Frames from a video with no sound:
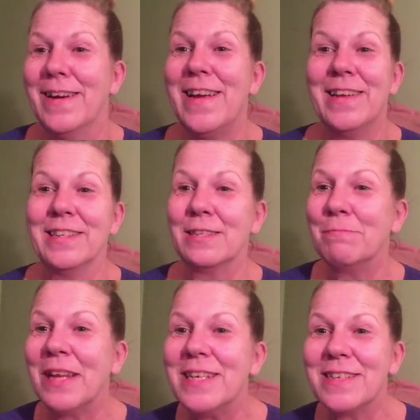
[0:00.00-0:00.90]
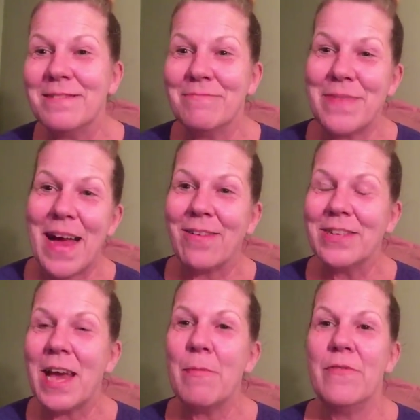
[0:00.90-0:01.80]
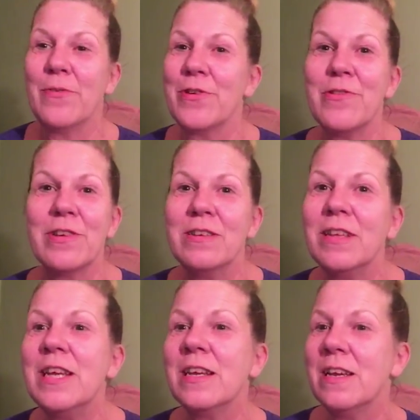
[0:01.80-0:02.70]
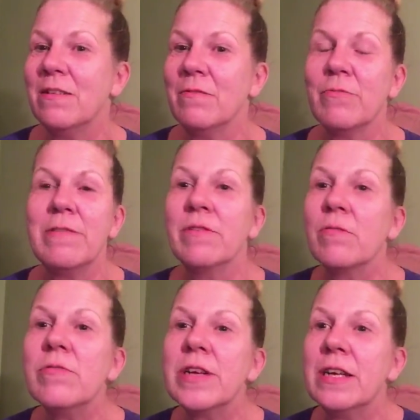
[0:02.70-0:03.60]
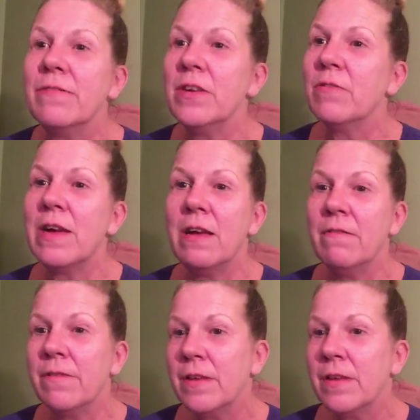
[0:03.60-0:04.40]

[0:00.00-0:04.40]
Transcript: and splice it back on top of it, or you can delete it and re-record it if you don't have